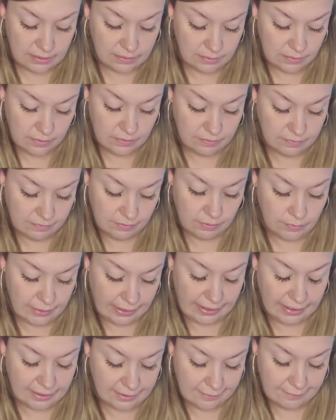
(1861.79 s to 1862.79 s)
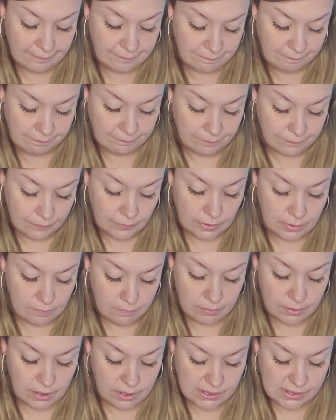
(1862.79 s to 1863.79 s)
I don't know if you like
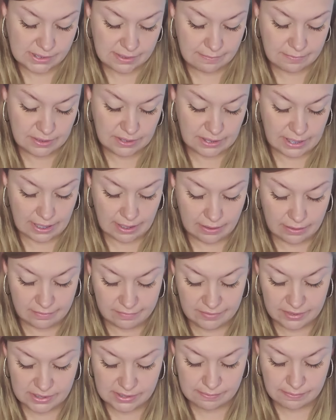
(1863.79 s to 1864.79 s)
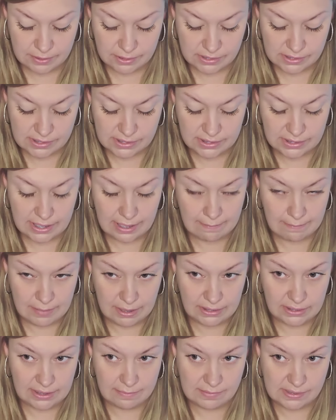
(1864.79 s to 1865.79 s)
brought something out of this person that
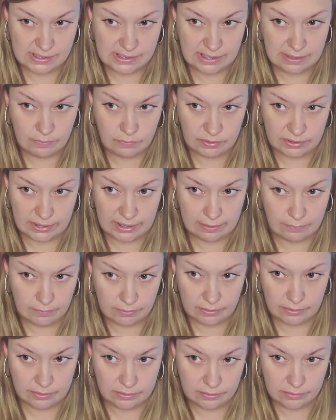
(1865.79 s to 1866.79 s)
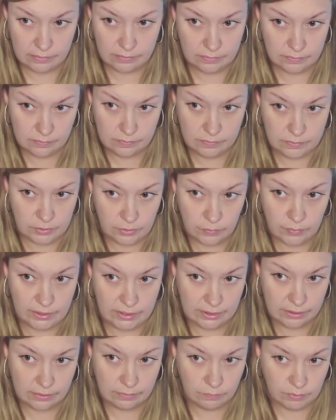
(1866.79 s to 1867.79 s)
made them see what they were
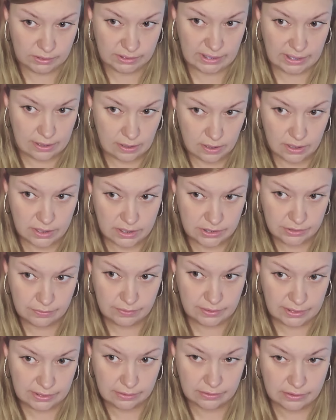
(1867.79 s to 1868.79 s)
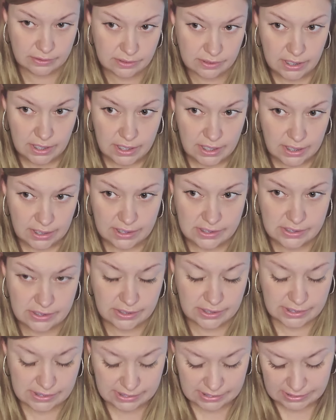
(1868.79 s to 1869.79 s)
doing or what they are doing or because
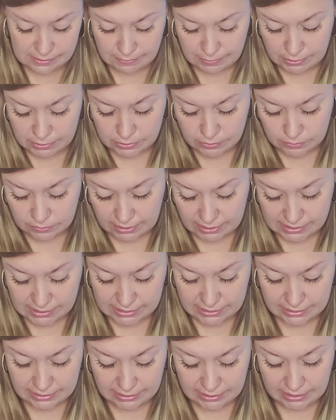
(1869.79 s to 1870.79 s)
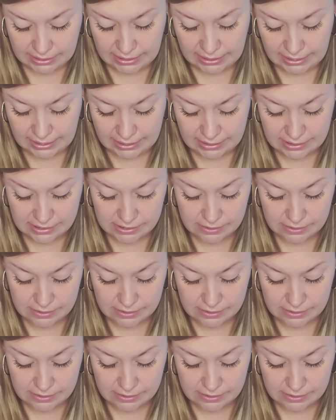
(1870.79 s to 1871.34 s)
there is a spiritual lesson here at hand.